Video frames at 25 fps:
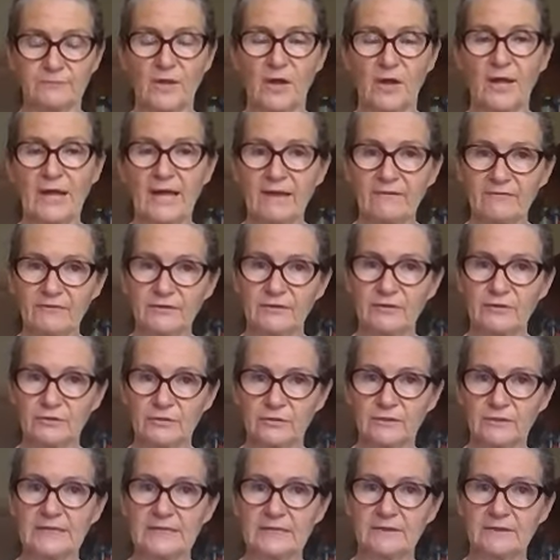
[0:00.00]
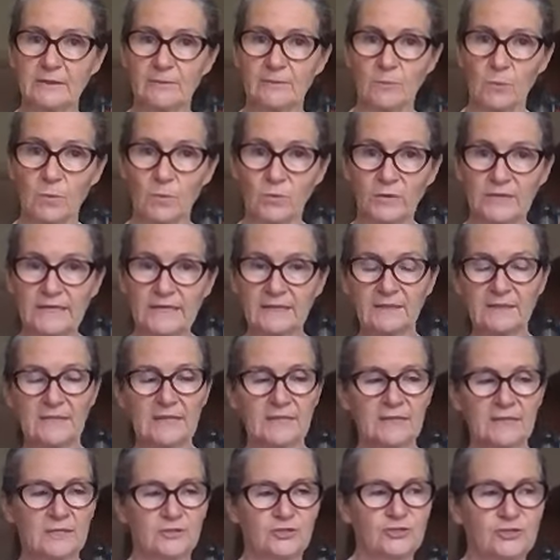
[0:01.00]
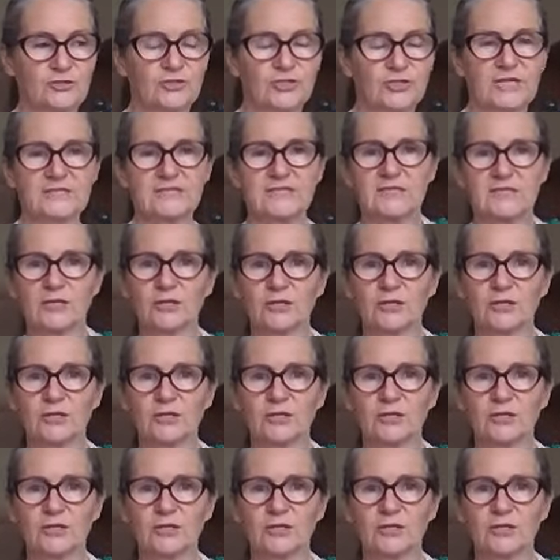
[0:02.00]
I have it early in the morning to just